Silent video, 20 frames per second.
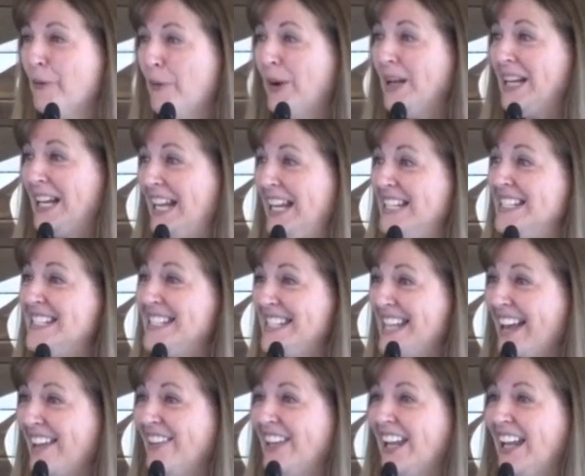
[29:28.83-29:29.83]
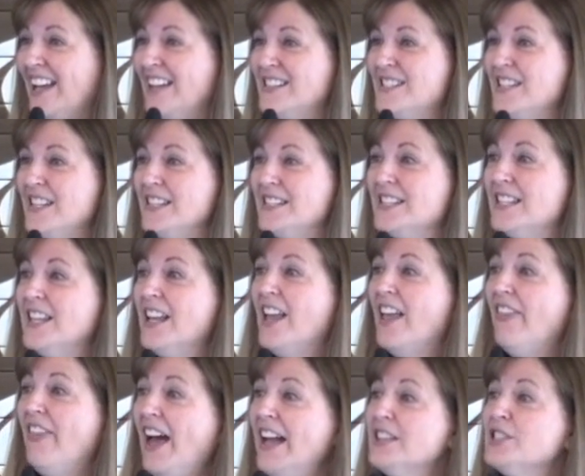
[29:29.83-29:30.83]
What he's telling us is
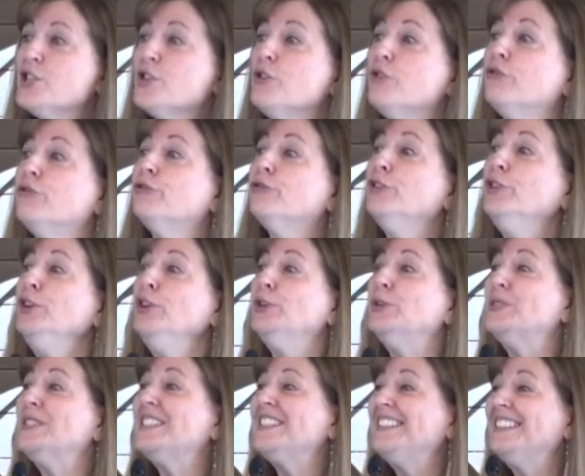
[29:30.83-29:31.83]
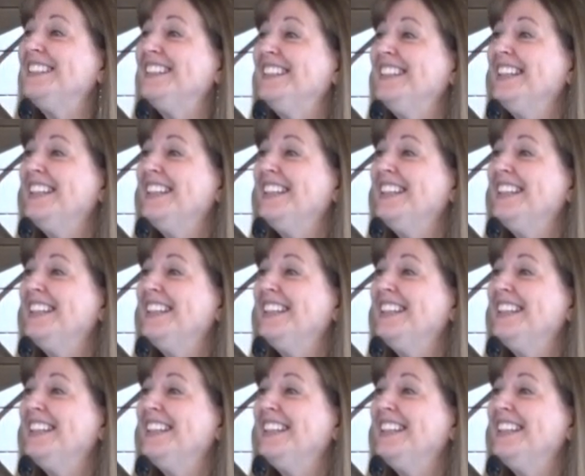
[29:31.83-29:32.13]
that's the fruit.